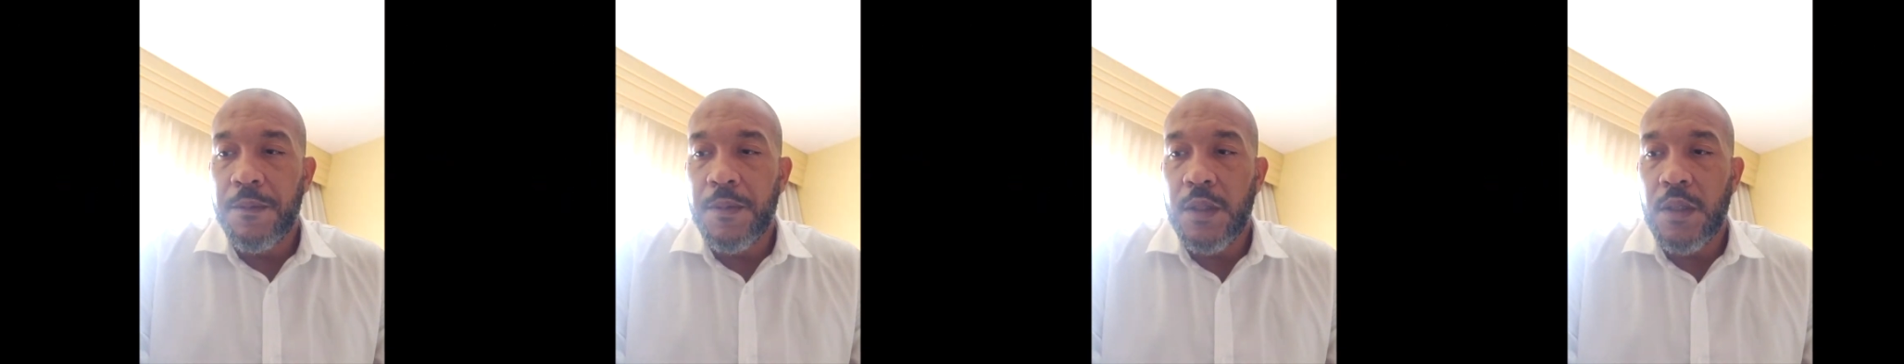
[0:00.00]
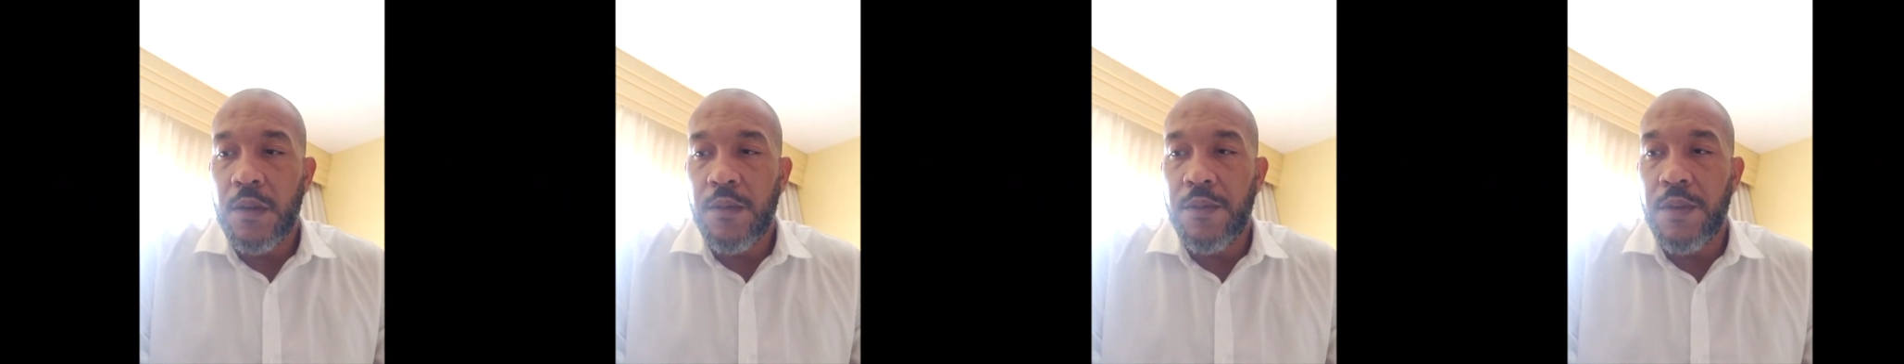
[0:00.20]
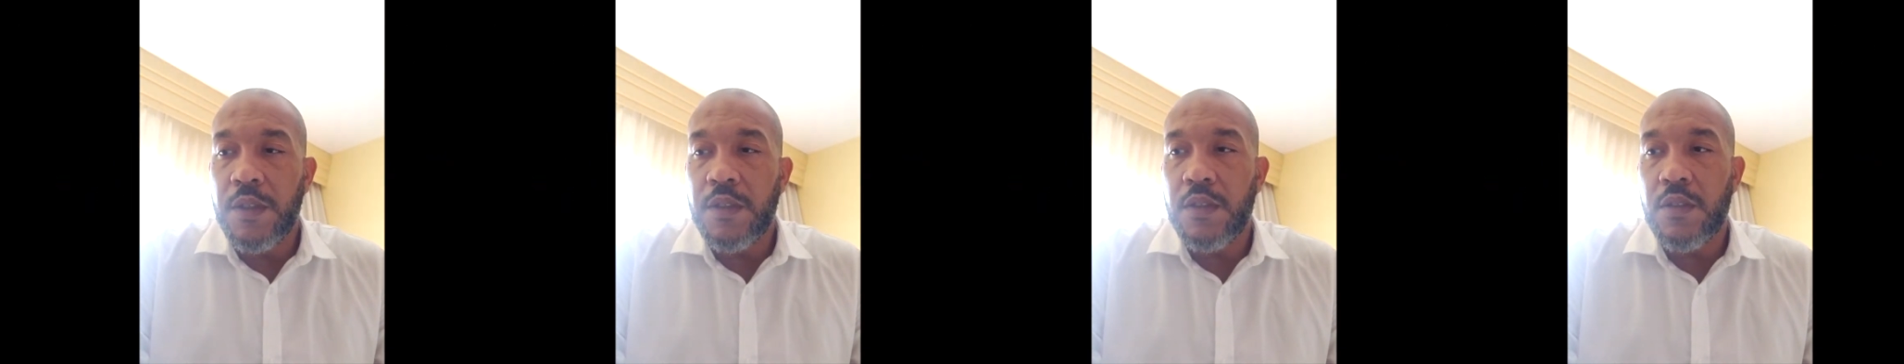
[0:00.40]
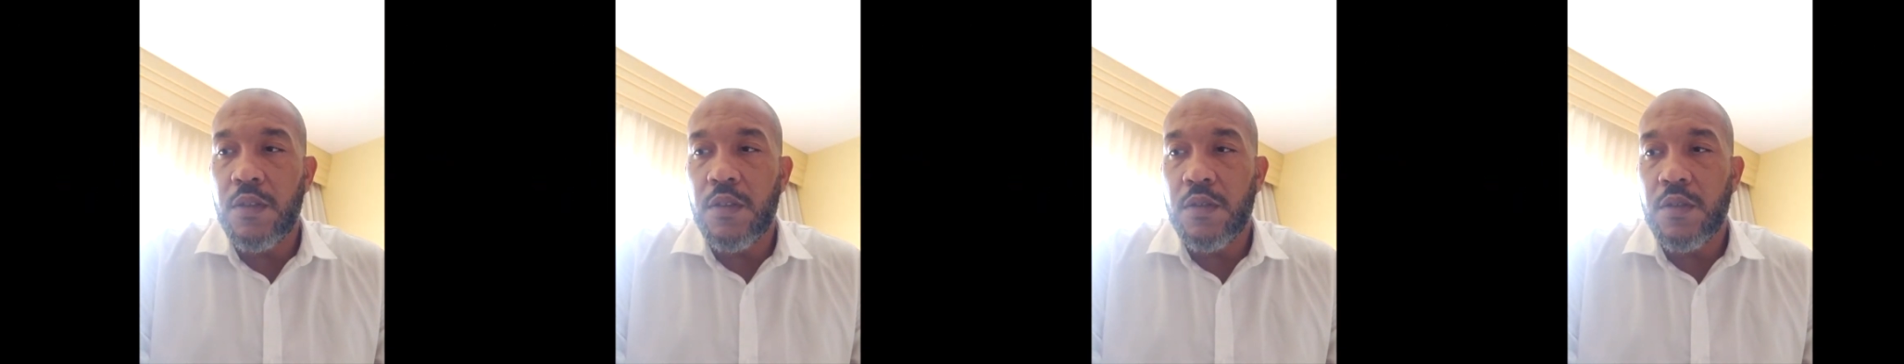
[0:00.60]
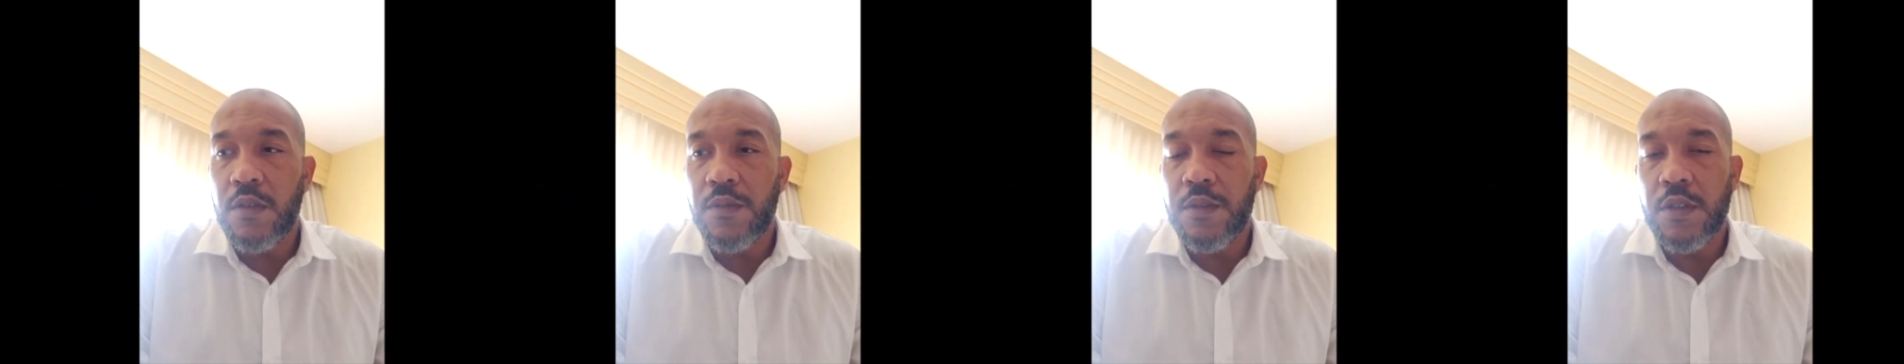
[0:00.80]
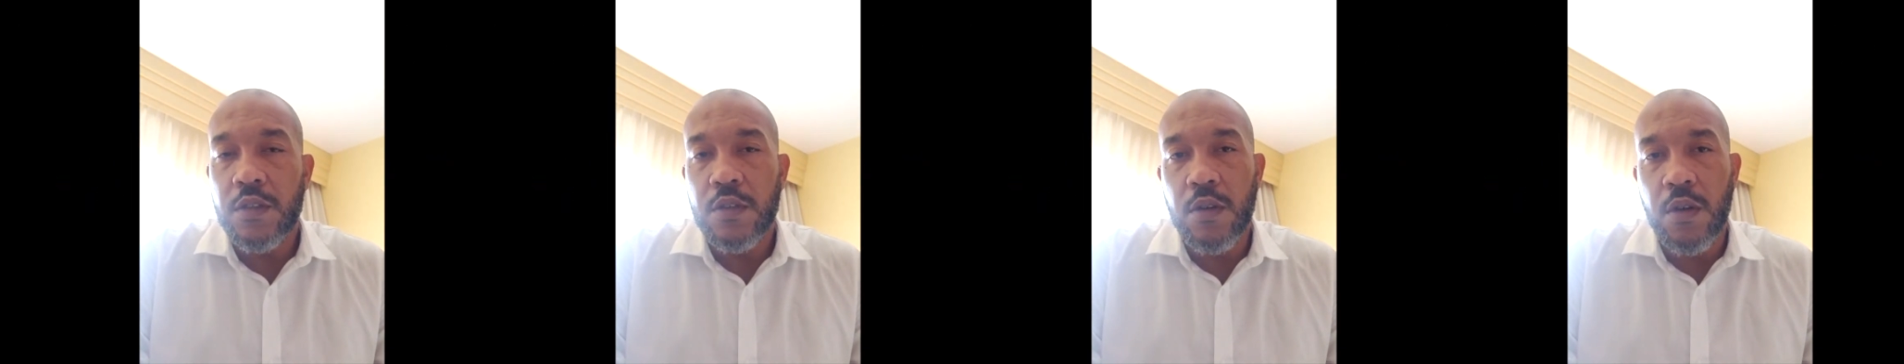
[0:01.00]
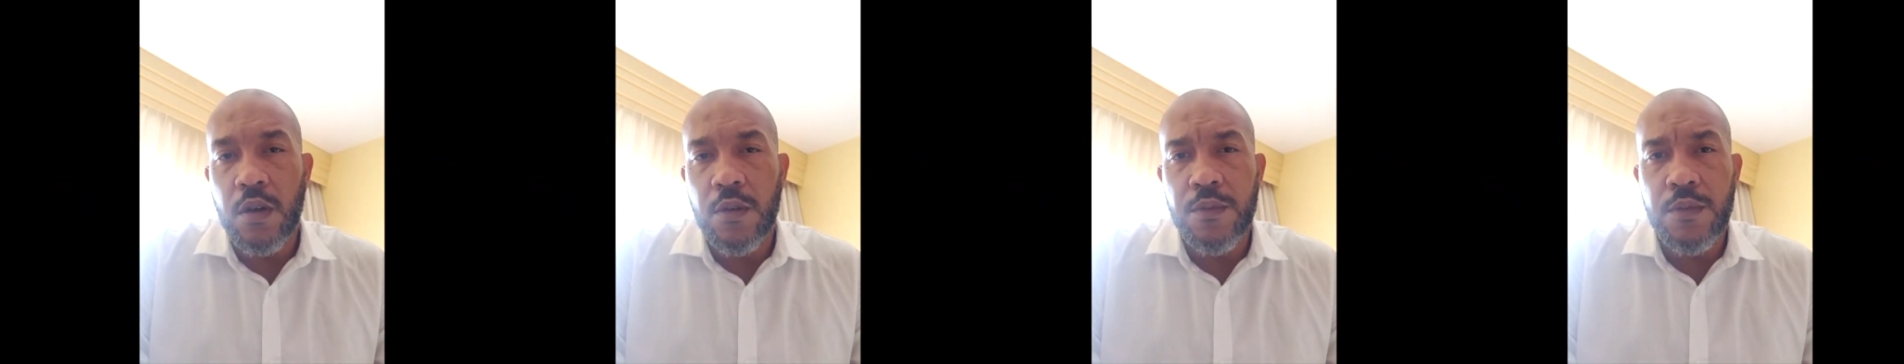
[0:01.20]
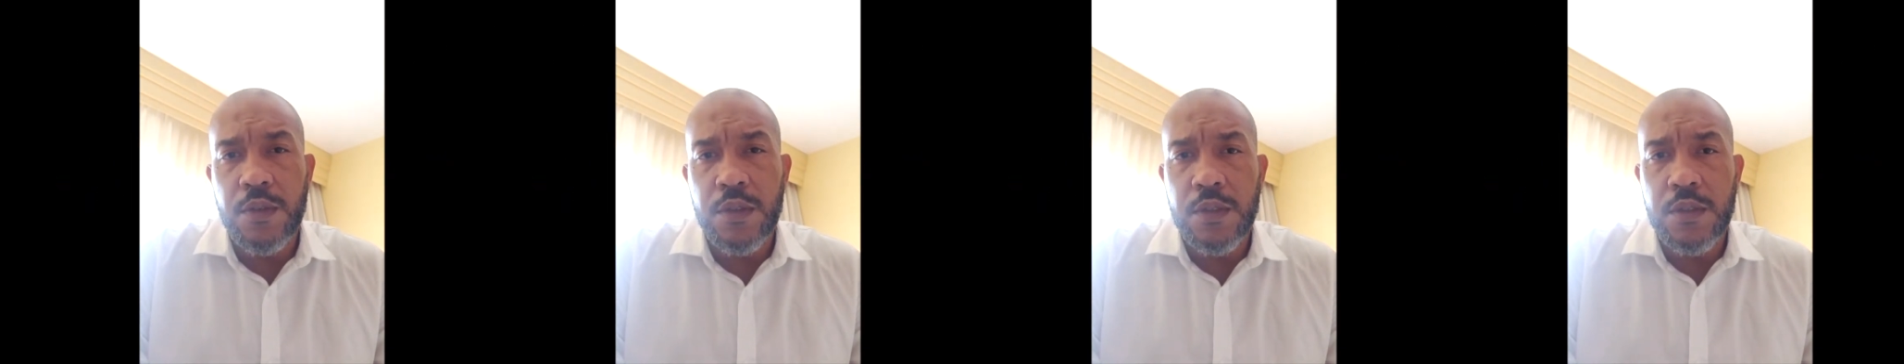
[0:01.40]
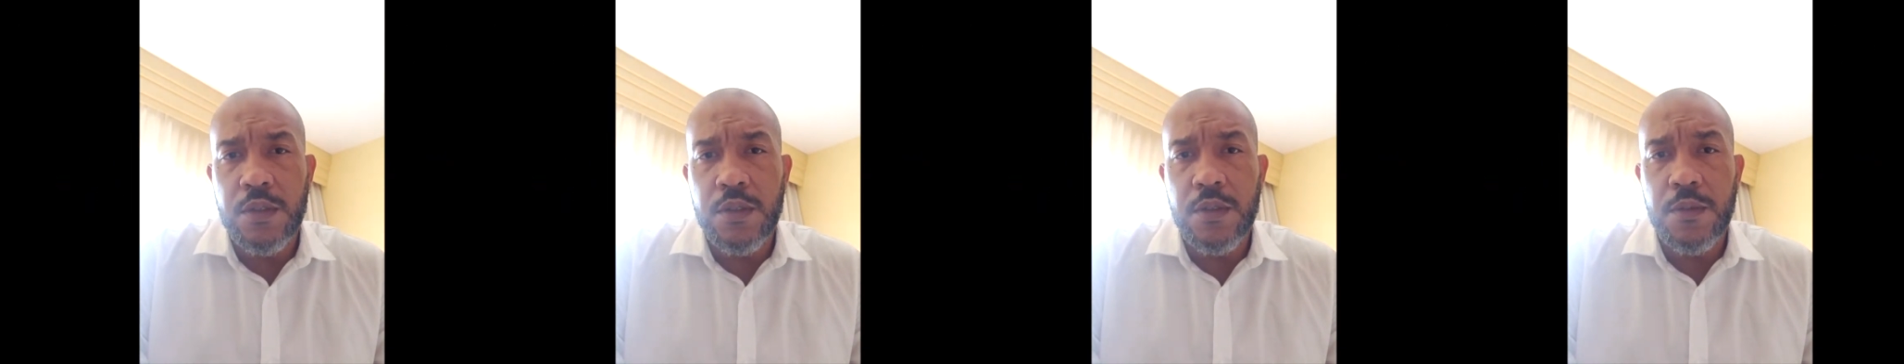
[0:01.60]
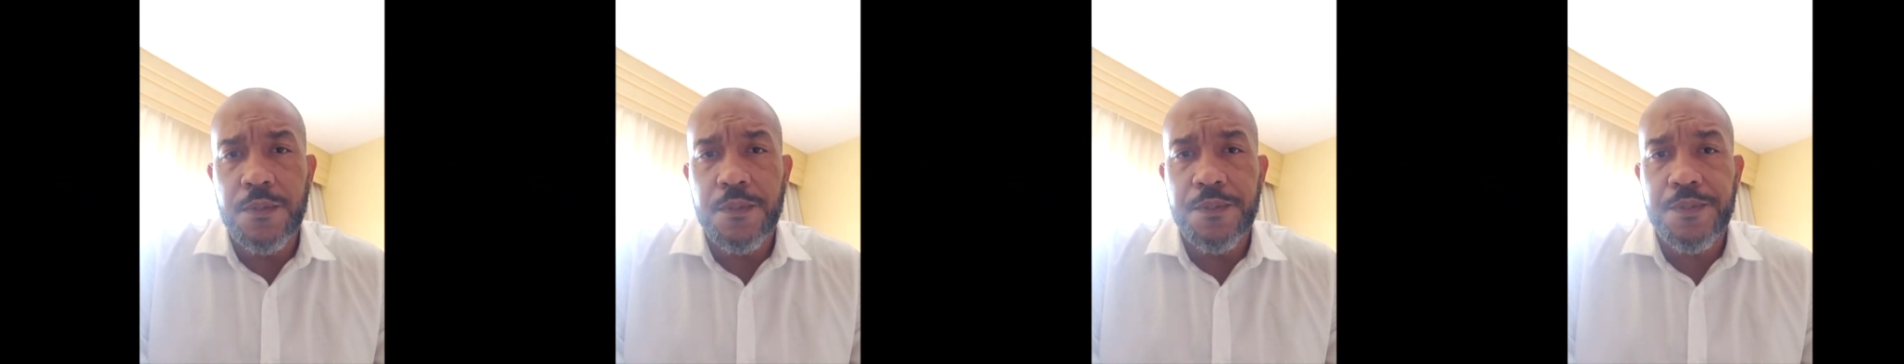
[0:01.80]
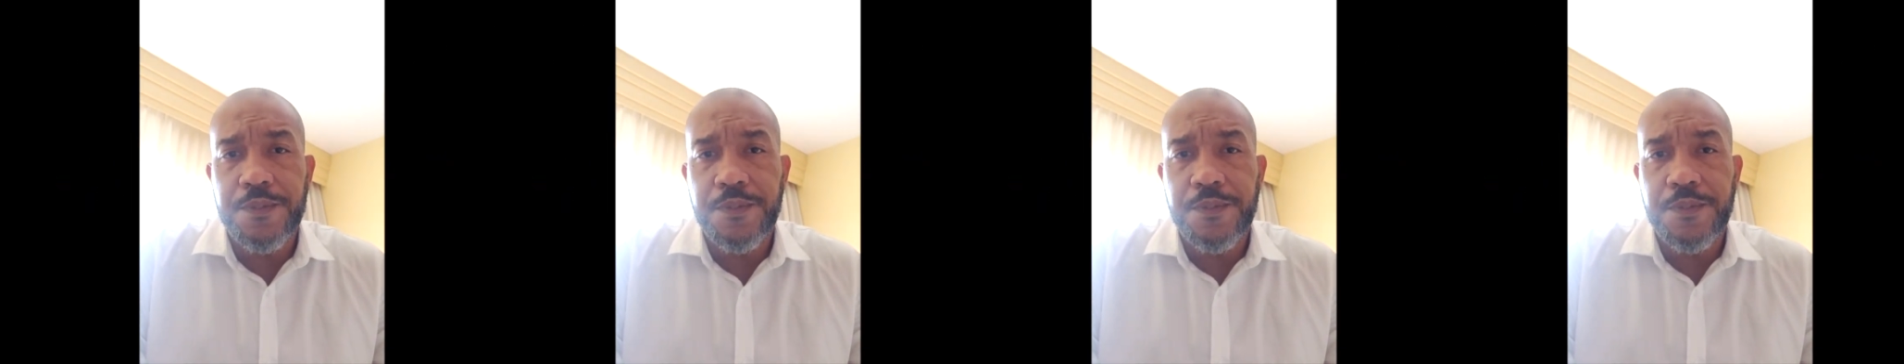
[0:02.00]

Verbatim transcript: the visitors of this conference